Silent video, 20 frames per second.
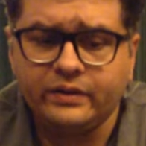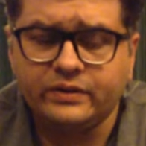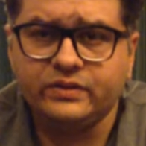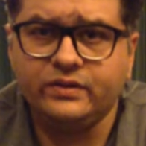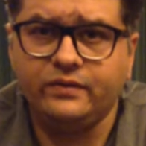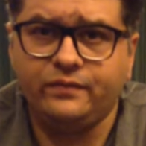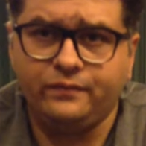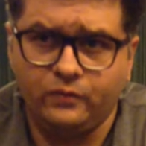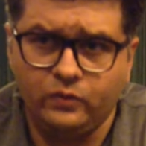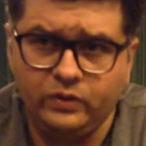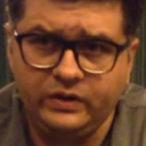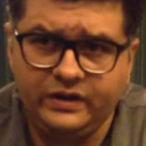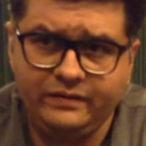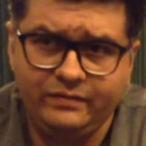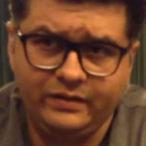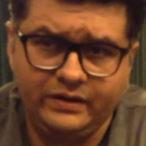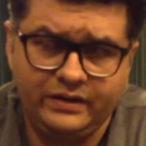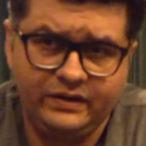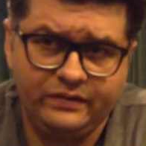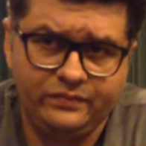the phone
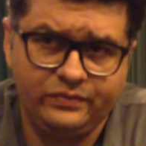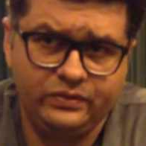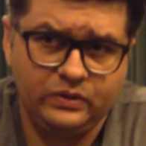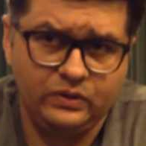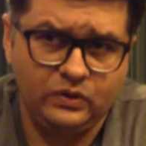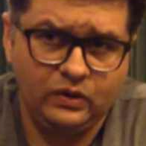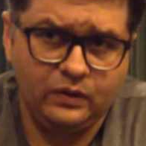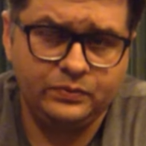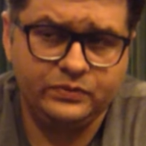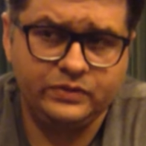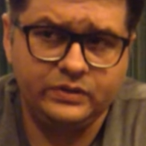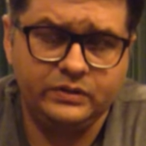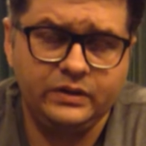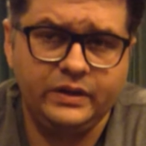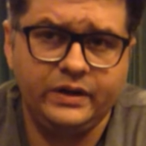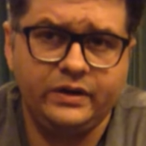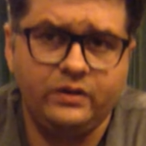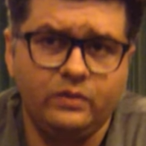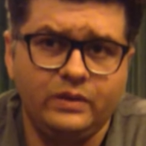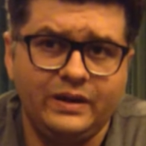even gives you an option
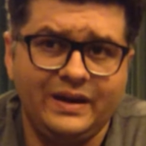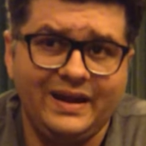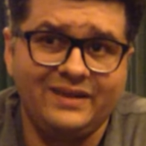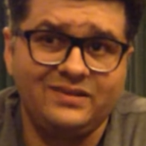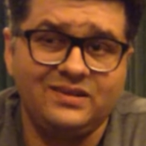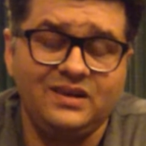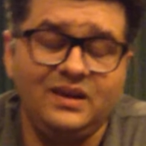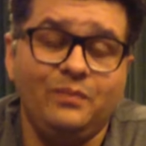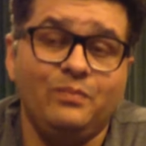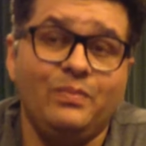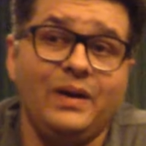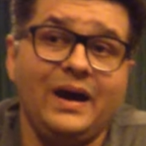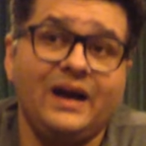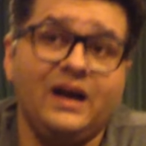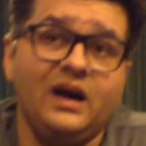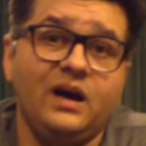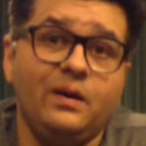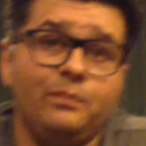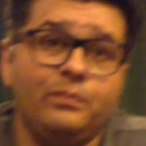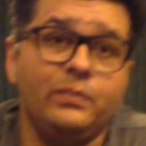that you can actually back
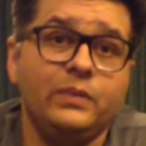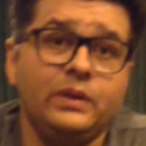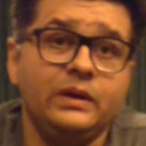up